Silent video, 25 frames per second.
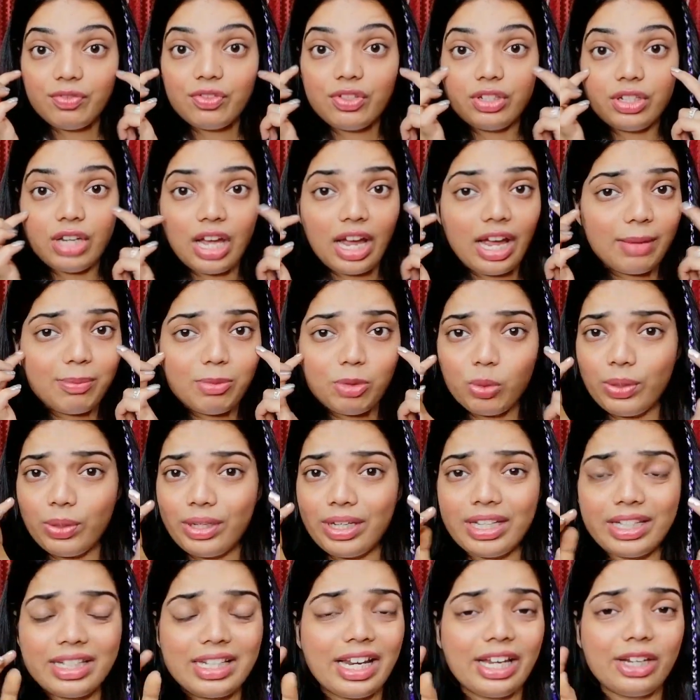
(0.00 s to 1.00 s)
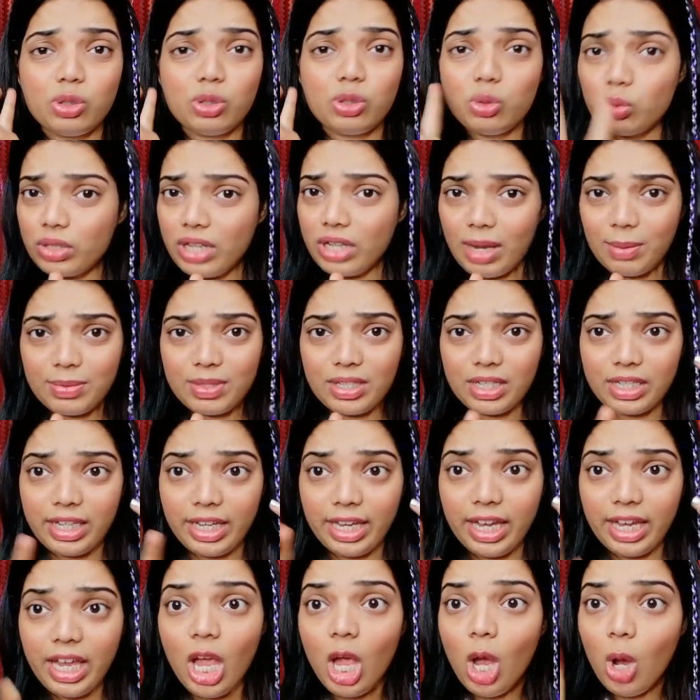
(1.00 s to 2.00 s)
I'm doing it like 2 times a day,
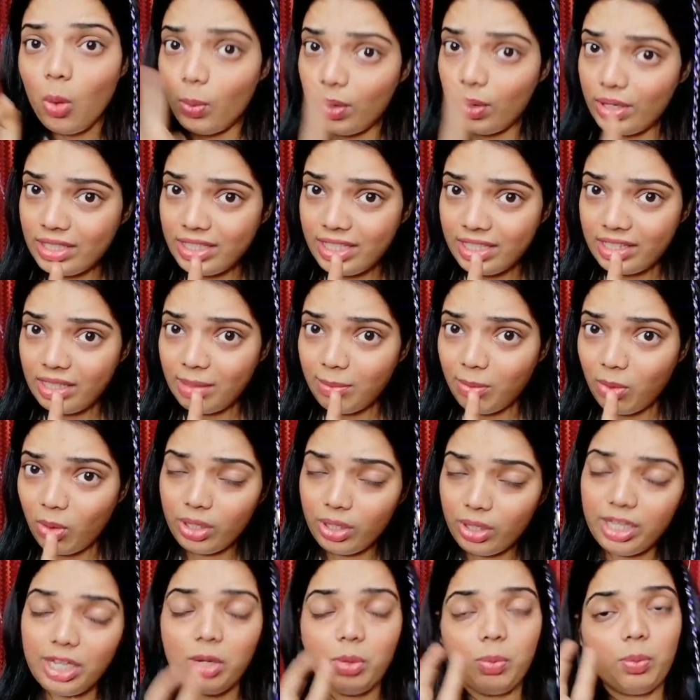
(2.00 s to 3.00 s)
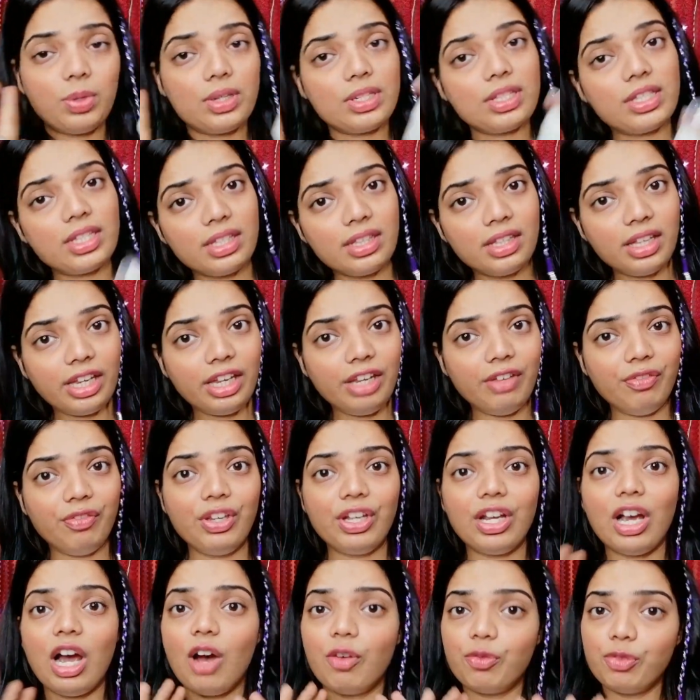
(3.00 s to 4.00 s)
once in the morning and once in the evening
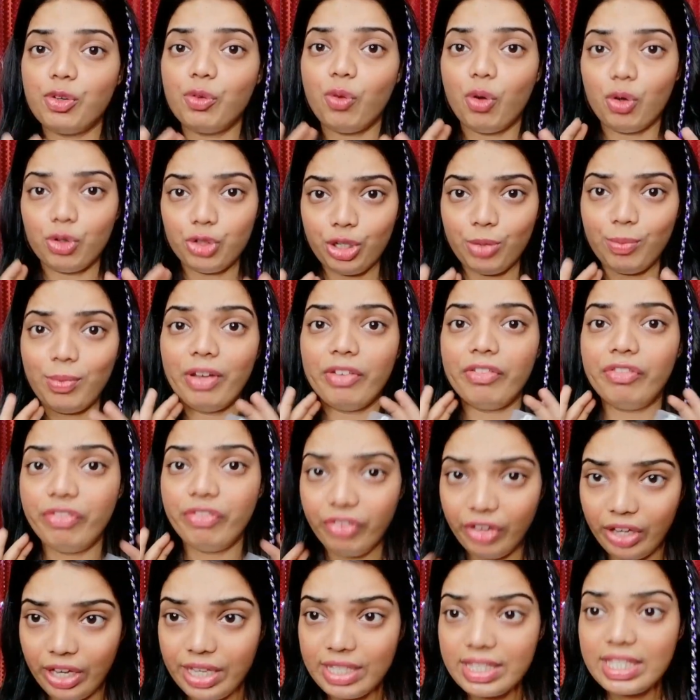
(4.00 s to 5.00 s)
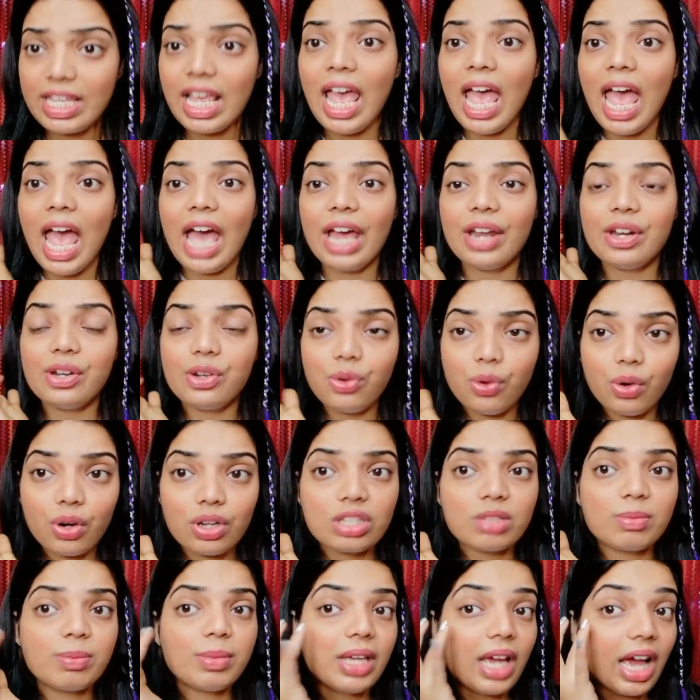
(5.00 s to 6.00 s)
after washing my face, and trust
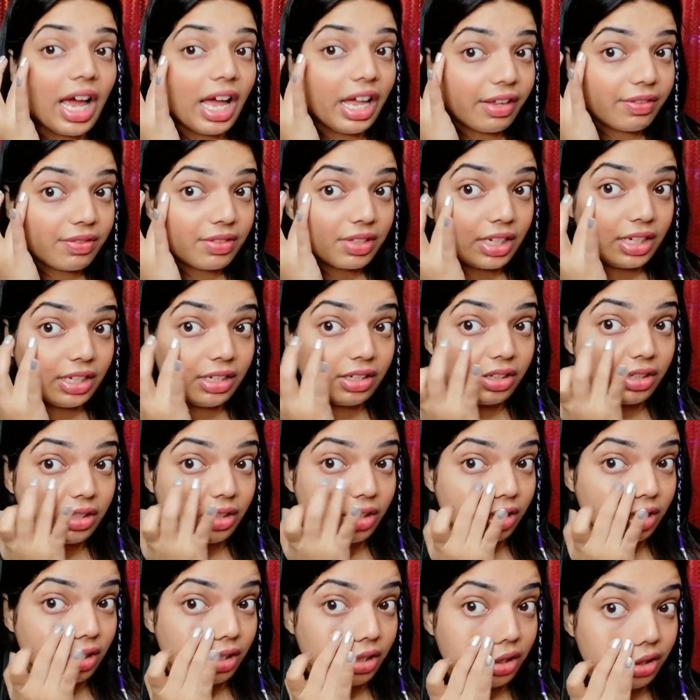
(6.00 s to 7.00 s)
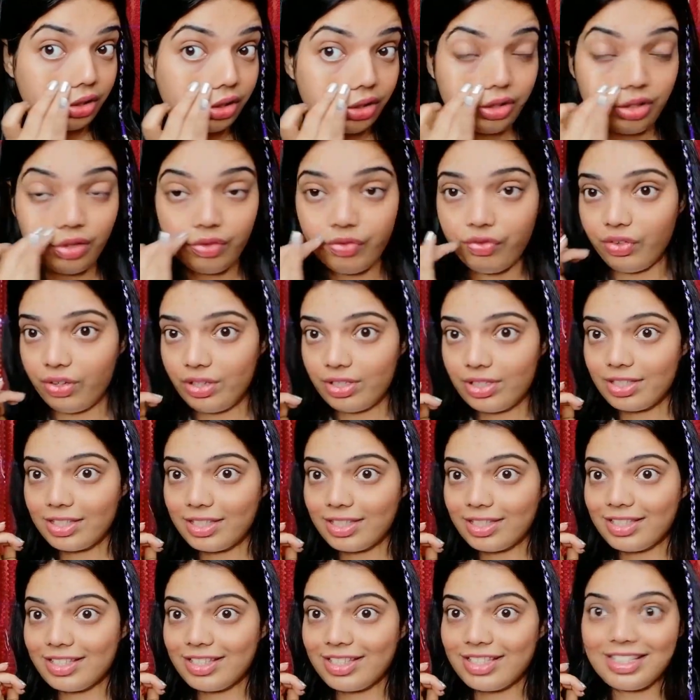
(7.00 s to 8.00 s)
me, I have seen a difference
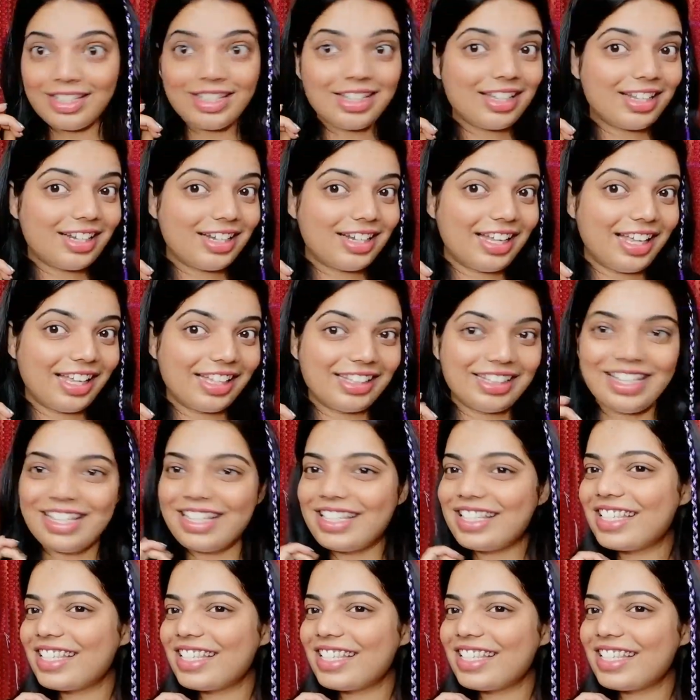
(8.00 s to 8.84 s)
like this.